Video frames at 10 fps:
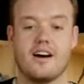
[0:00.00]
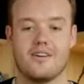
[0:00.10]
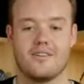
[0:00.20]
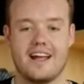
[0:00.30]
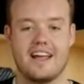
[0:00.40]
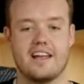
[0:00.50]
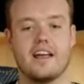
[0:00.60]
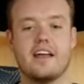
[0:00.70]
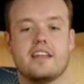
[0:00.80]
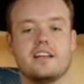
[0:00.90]
All
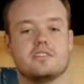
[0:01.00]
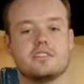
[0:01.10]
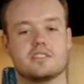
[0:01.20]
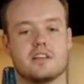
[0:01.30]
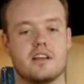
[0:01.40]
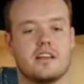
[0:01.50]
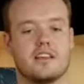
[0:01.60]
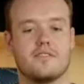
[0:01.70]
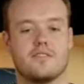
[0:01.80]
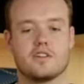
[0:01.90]
right, and then you just
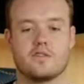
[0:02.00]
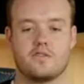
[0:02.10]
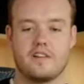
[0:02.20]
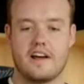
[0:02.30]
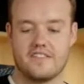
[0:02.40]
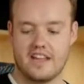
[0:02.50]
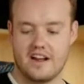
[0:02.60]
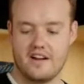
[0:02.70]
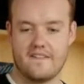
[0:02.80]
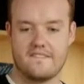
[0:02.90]
give her a little fluff
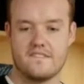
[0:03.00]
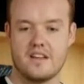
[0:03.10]
there.